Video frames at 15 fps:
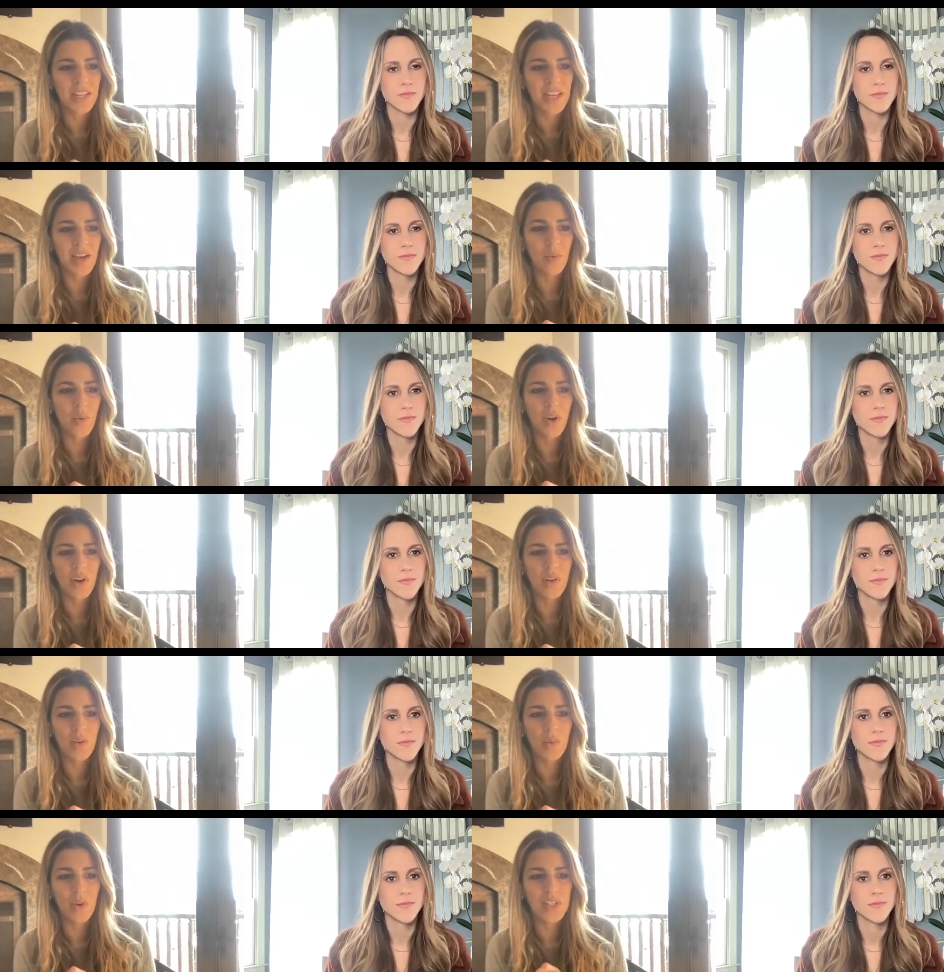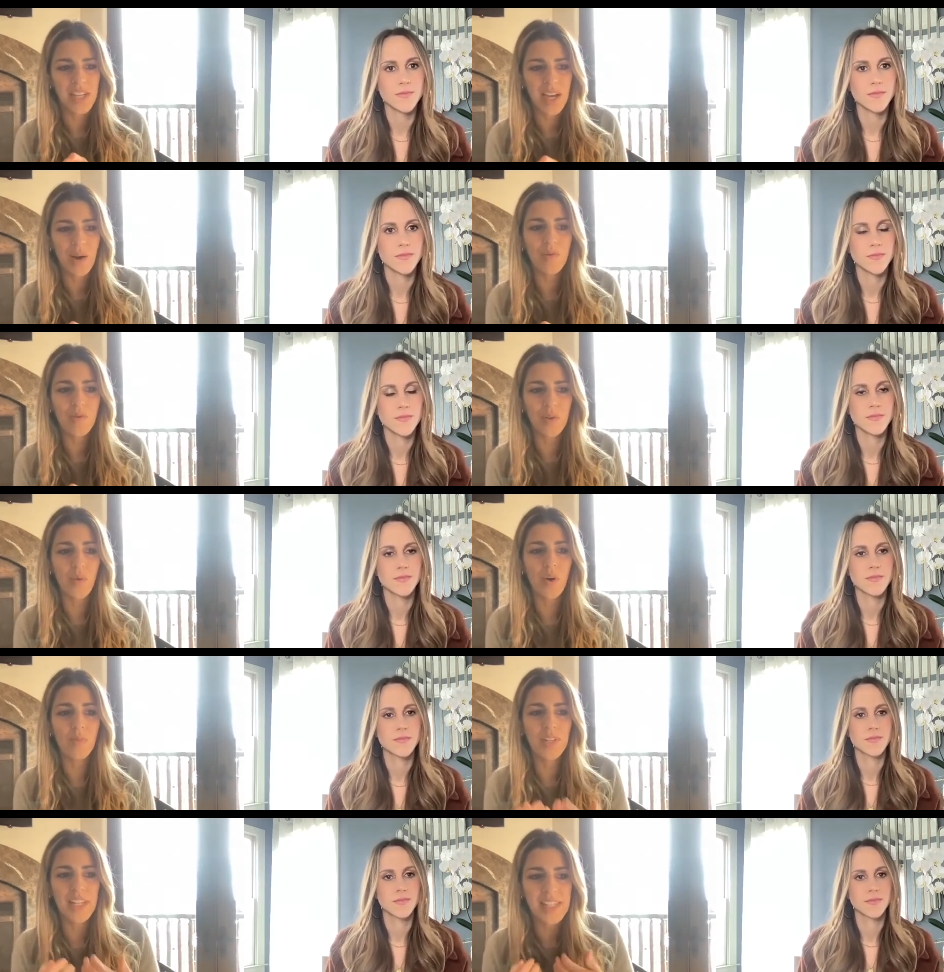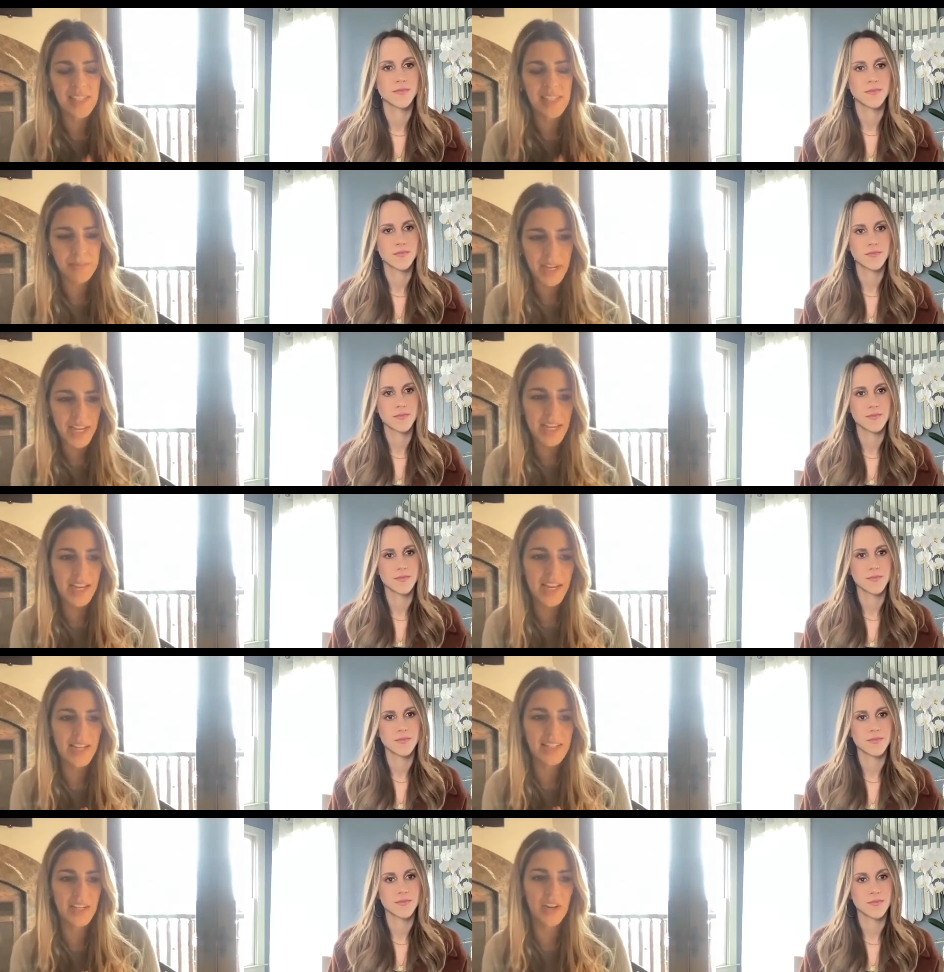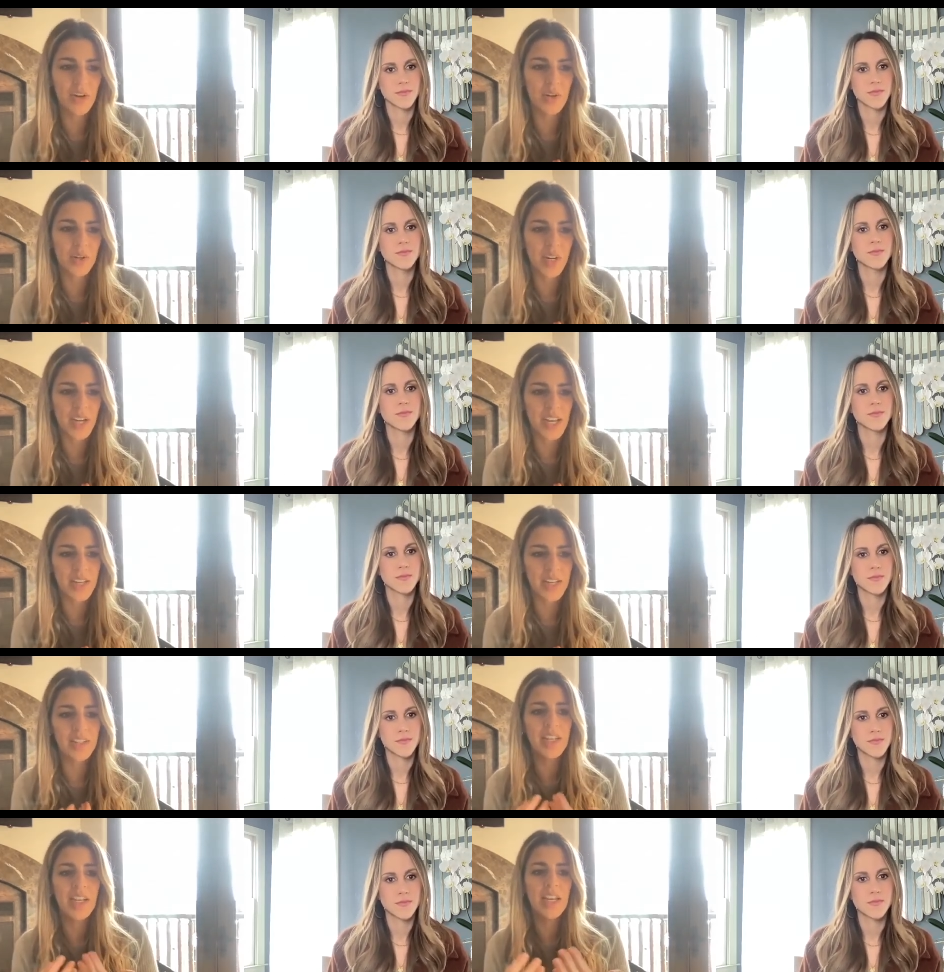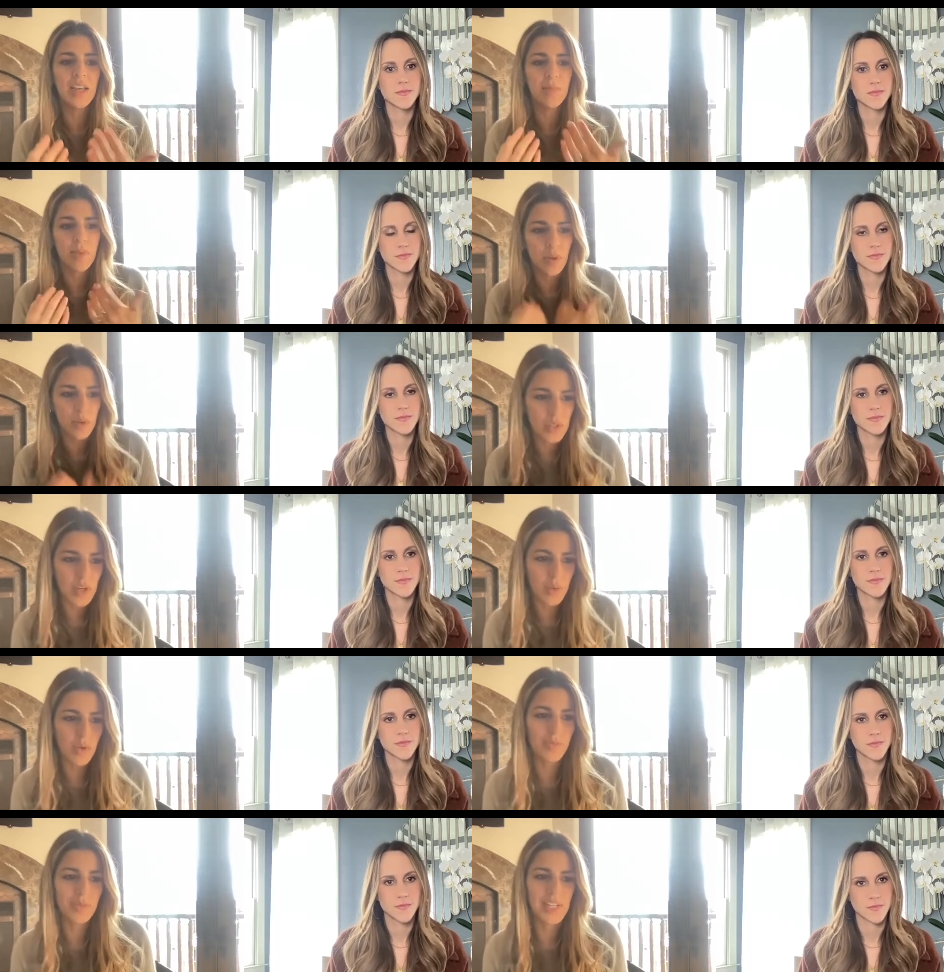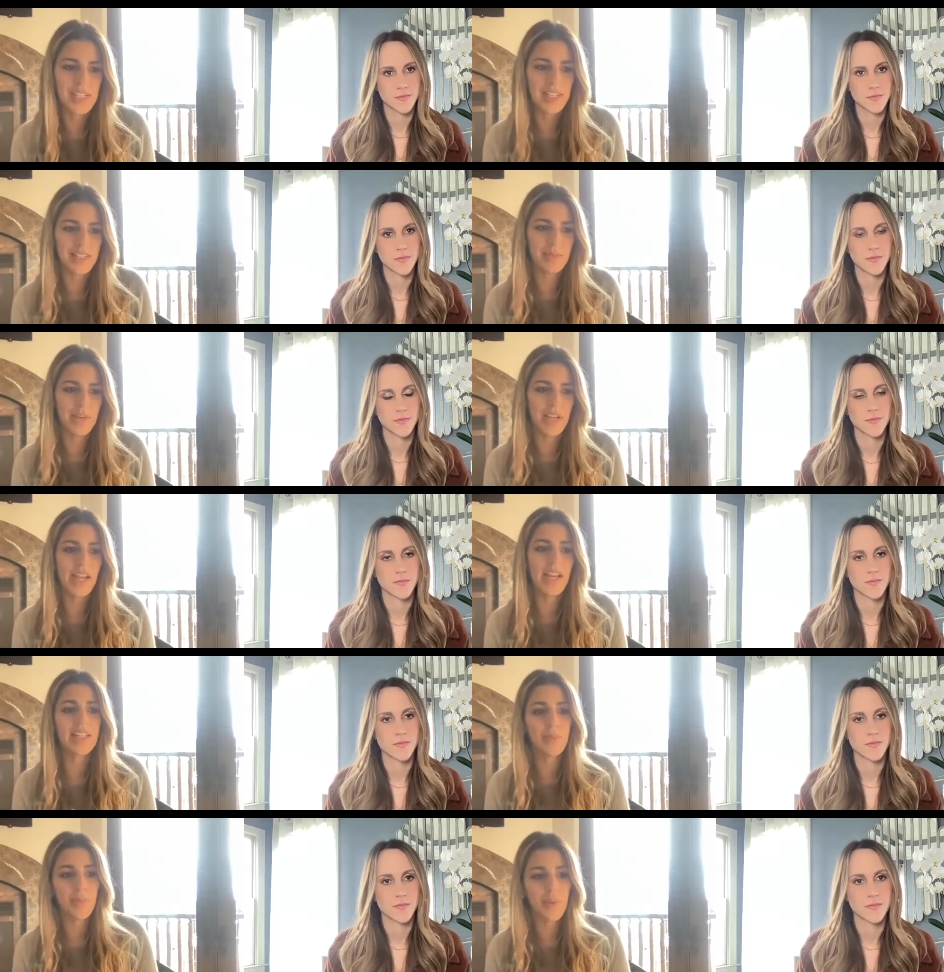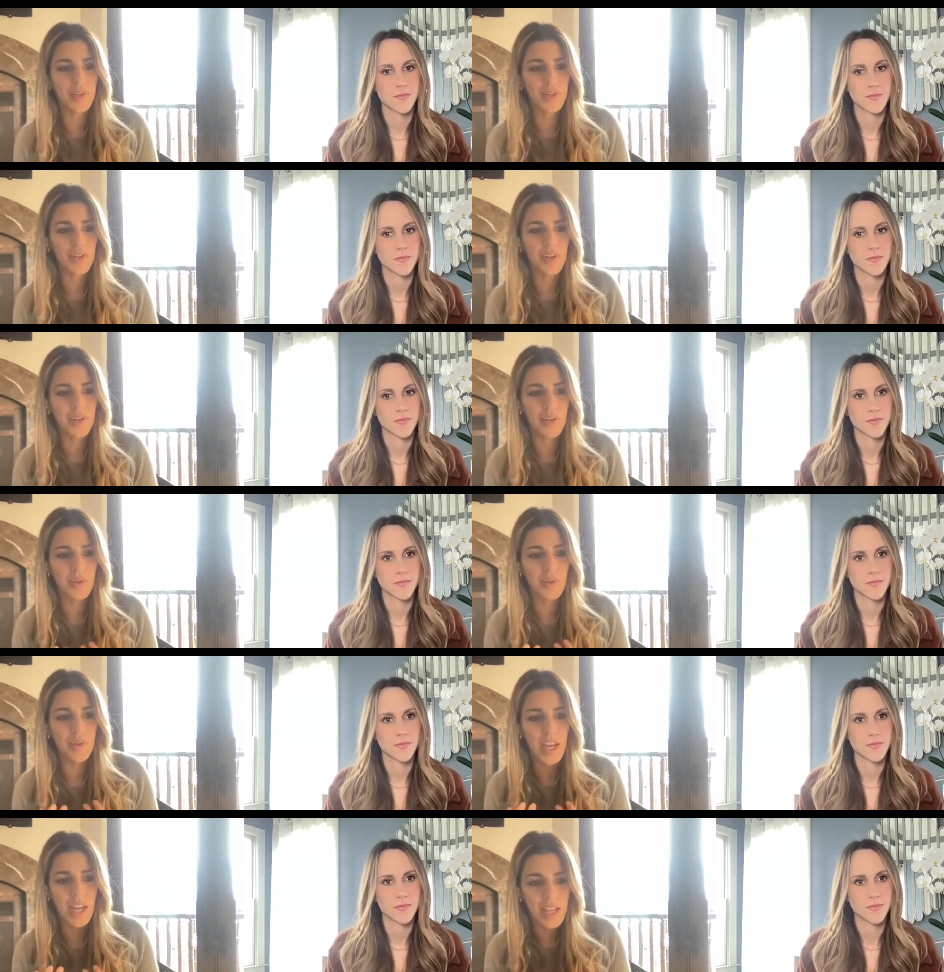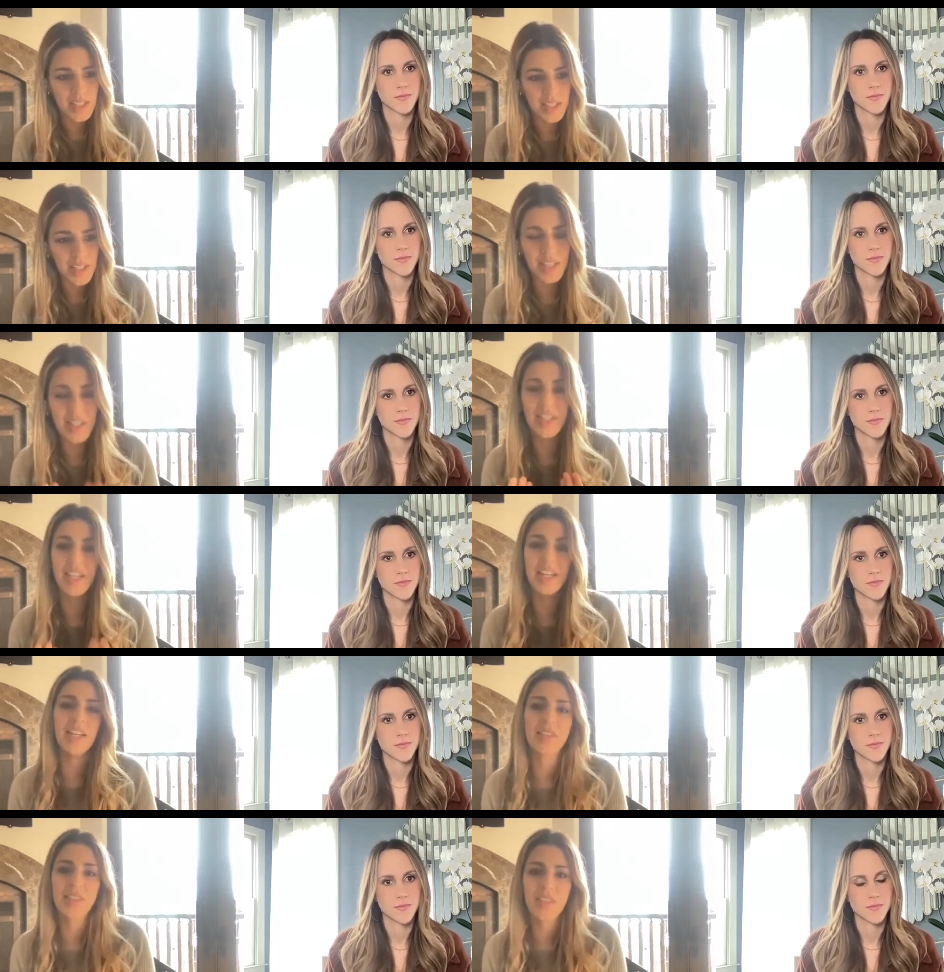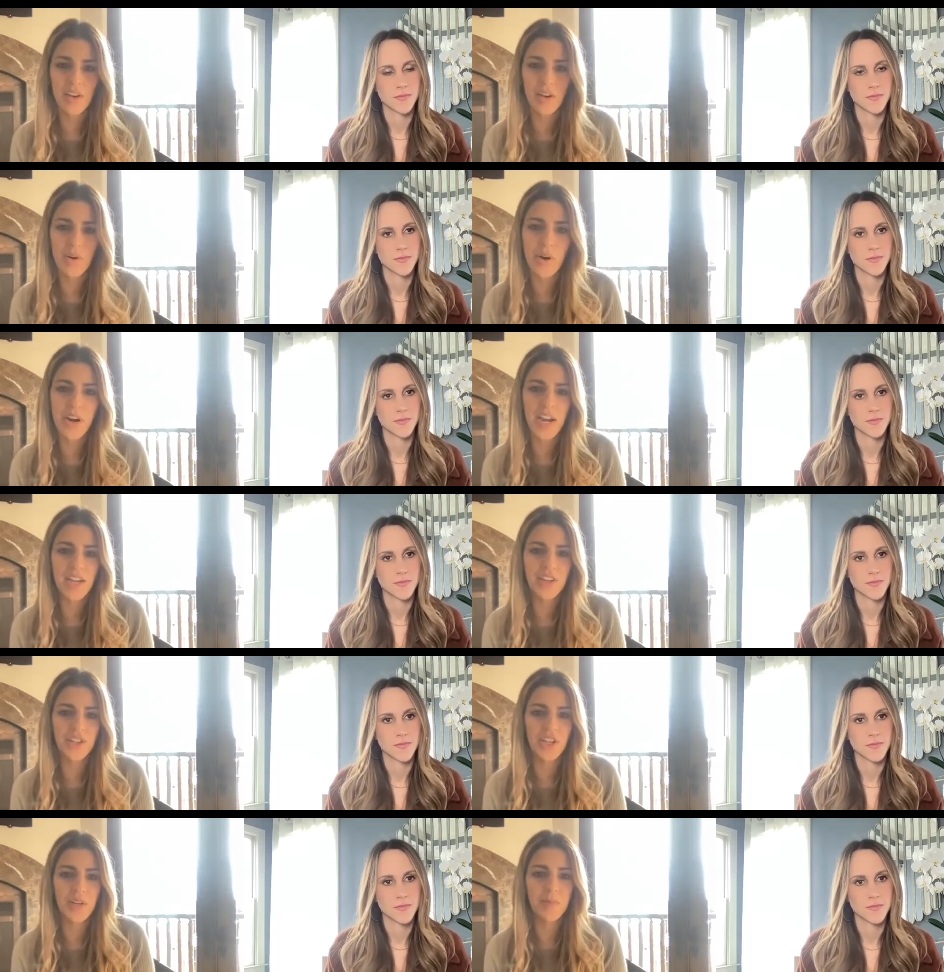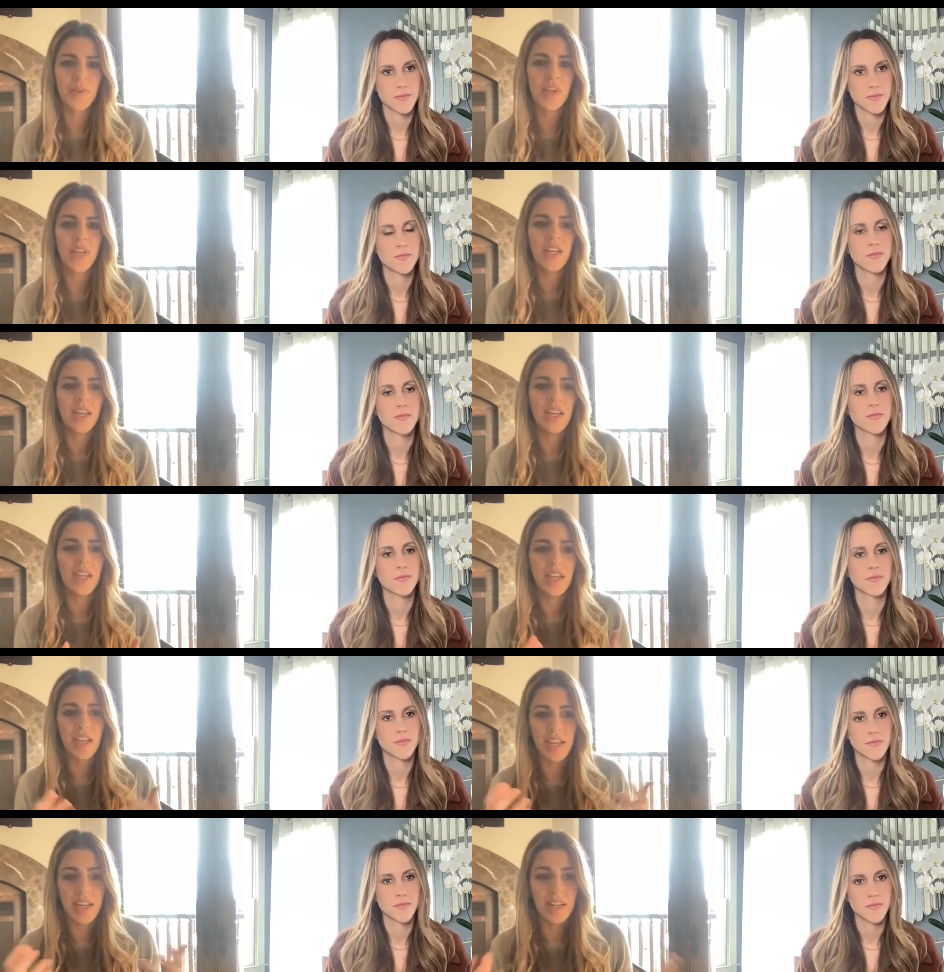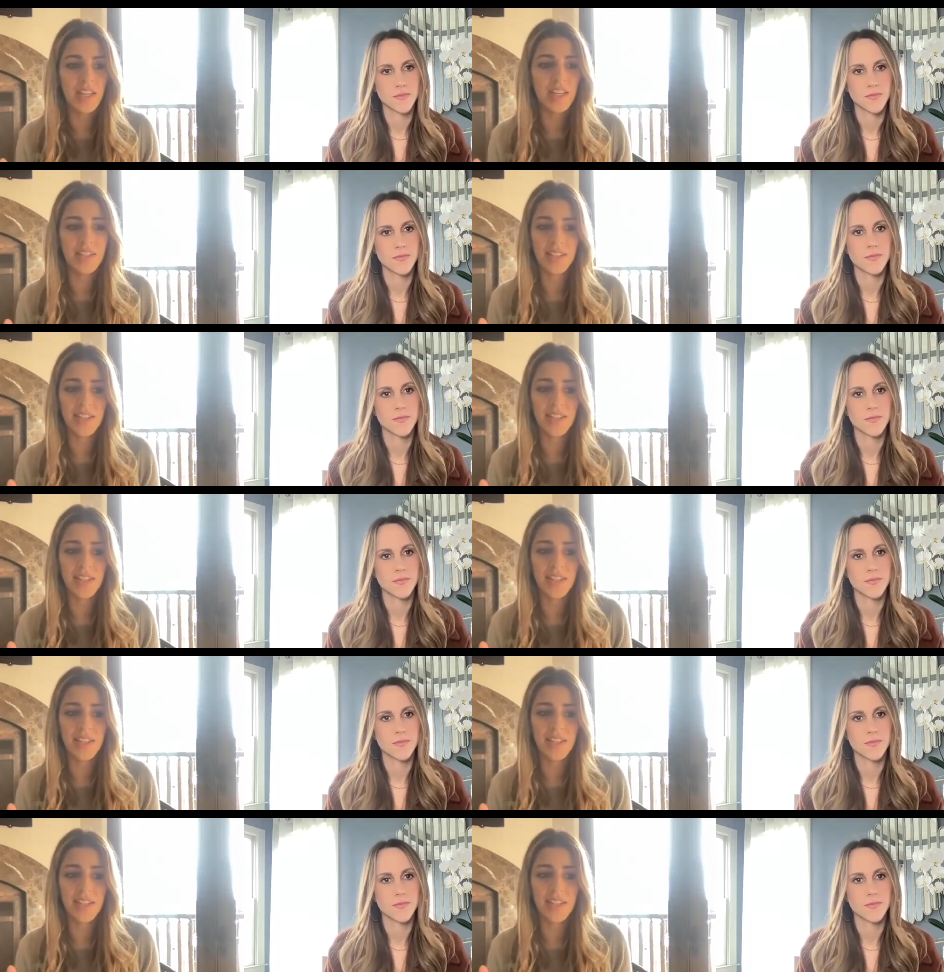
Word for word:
Speaker 1: yeah what what's helpful what blesses me as a congregant but also what blesses me as a person who is then leading the congregation in these